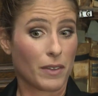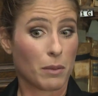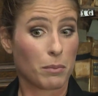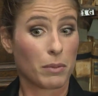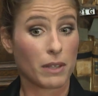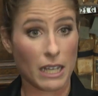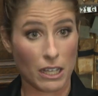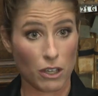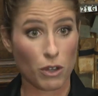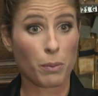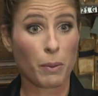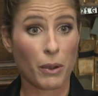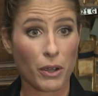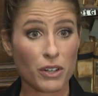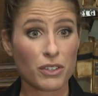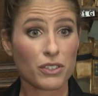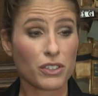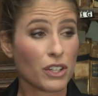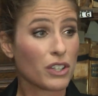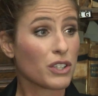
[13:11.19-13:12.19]
But then your
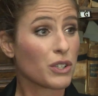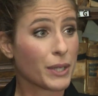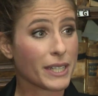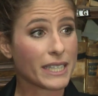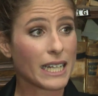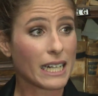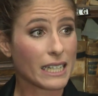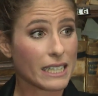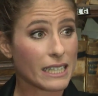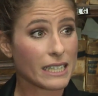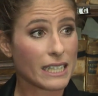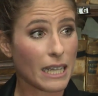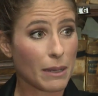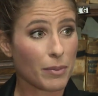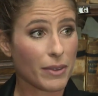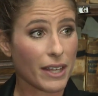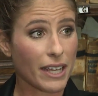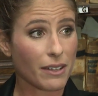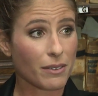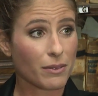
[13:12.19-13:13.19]
opponent's going to do exactly the
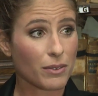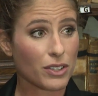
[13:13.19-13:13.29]
same thing.